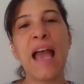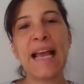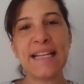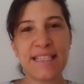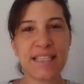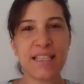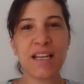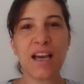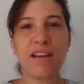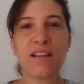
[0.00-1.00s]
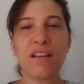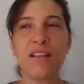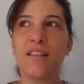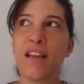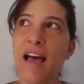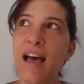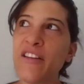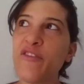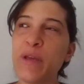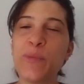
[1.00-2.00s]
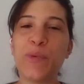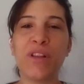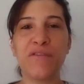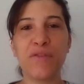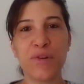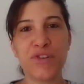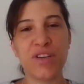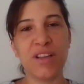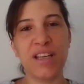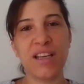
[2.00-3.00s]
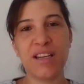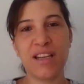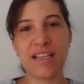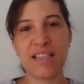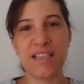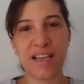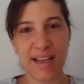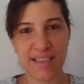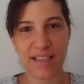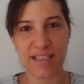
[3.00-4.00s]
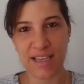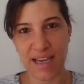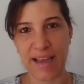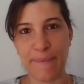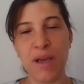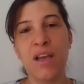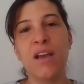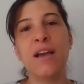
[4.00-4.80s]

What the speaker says: And not a lot of people, unfortunately, connected the dots at the time.